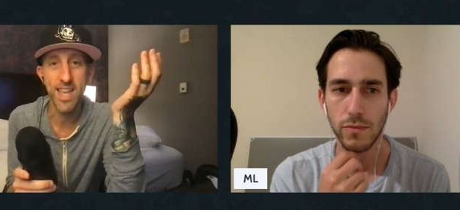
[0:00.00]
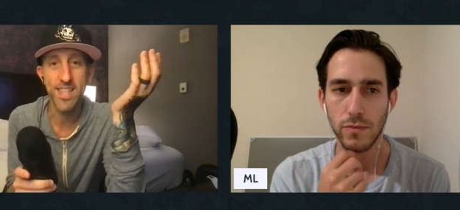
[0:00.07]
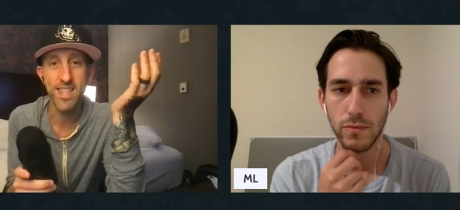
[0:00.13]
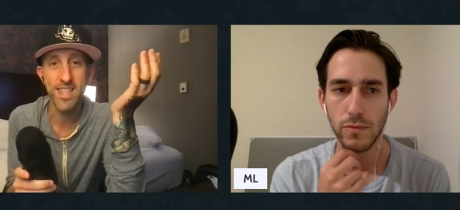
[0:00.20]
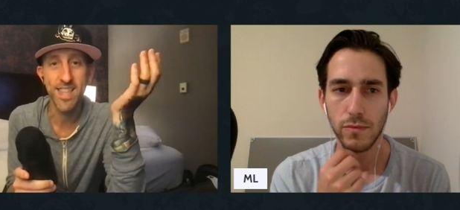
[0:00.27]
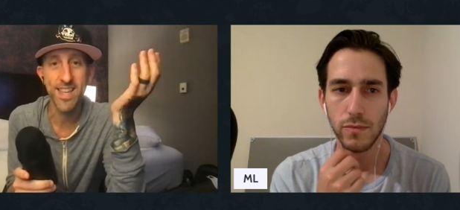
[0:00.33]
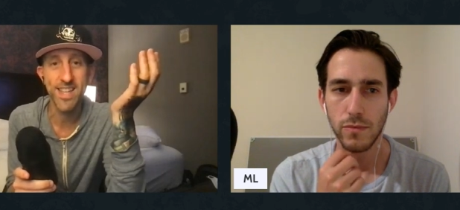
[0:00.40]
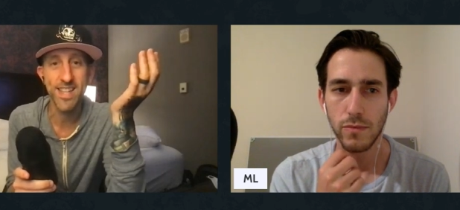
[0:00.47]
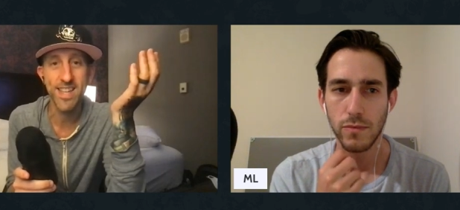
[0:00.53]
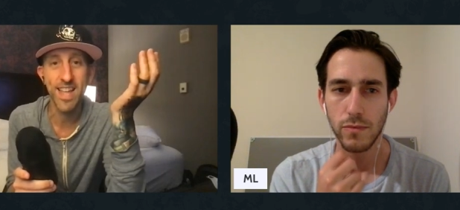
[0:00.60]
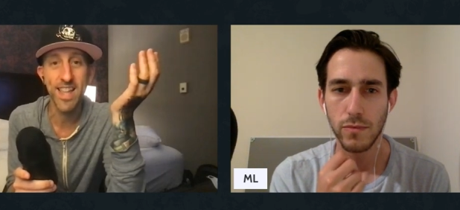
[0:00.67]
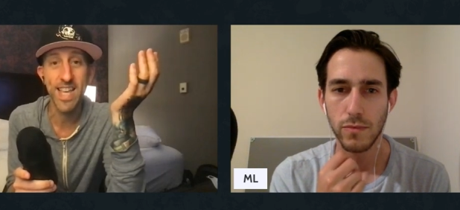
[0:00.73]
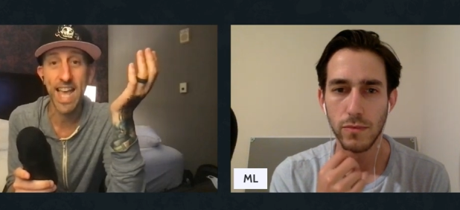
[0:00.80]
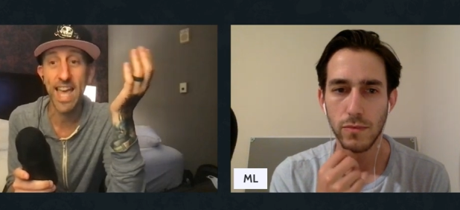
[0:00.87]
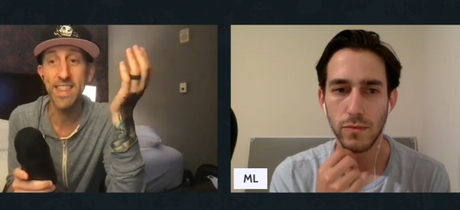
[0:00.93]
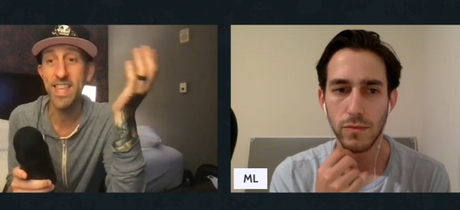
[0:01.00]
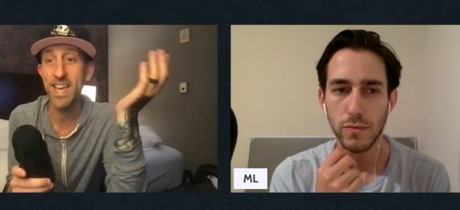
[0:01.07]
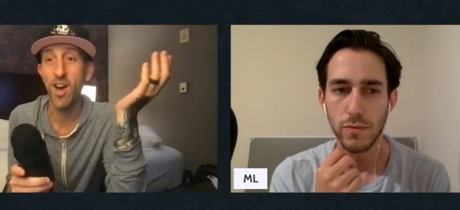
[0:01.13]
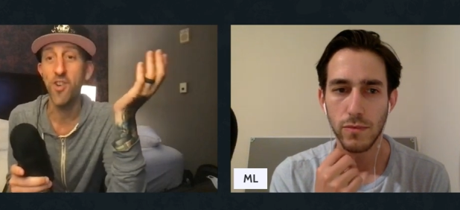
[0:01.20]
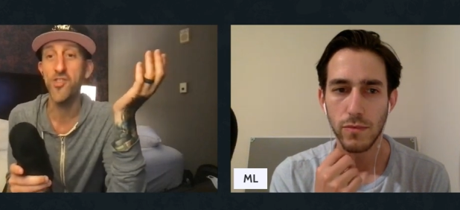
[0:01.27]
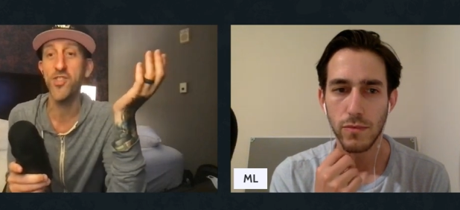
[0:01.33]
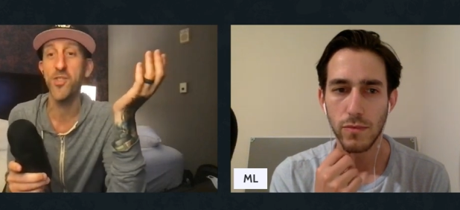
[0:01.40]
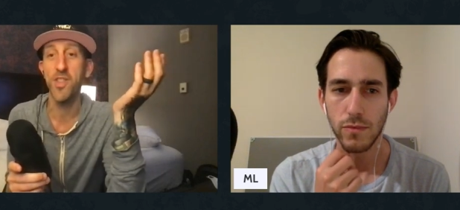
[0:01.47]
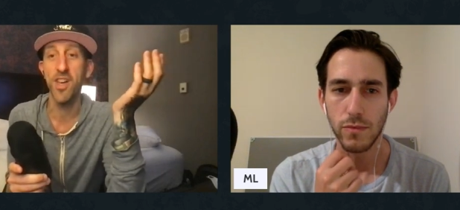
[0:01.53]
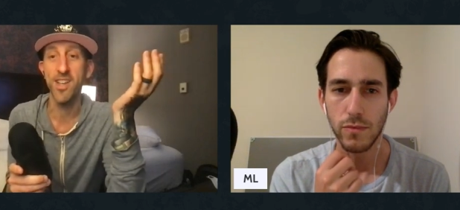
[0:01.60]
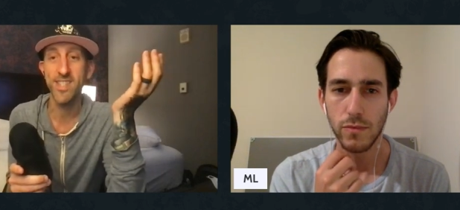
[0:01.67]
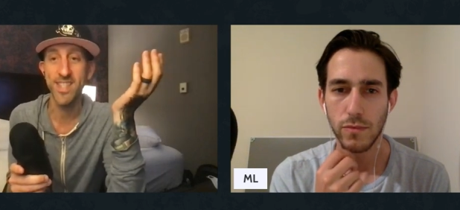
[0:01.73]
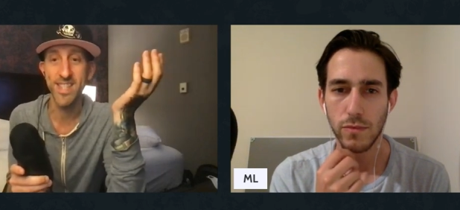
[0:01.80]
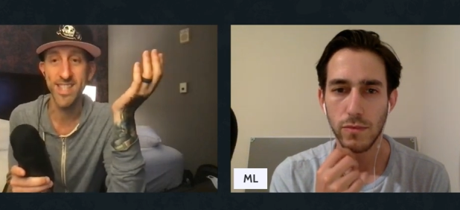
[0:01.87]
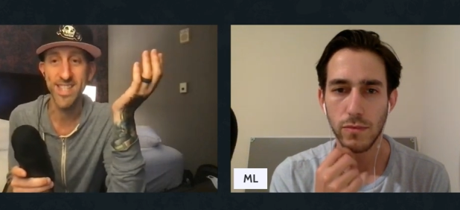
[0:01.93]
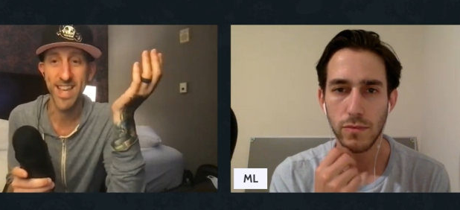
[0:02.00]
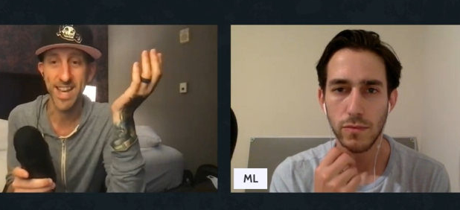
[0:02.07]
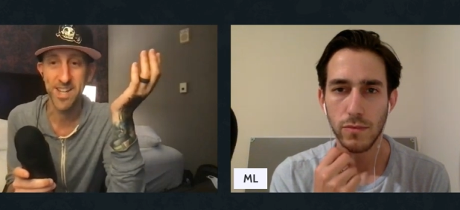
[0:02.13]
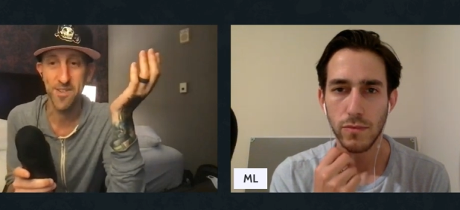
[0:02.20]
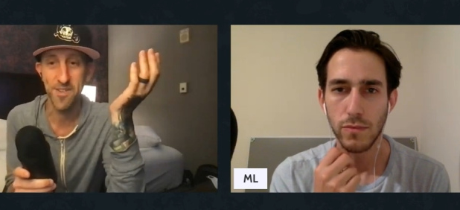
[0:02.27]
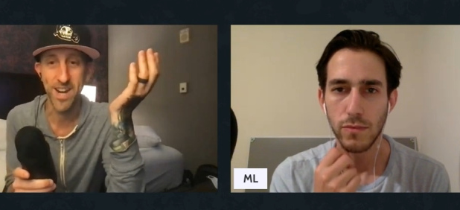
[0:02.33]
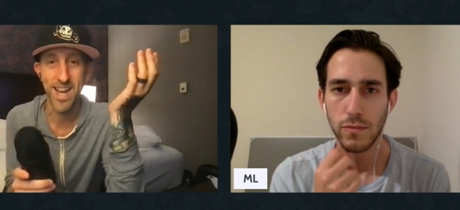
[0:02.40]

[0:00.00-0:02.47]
Speaker 1: And like like and they also lost in the second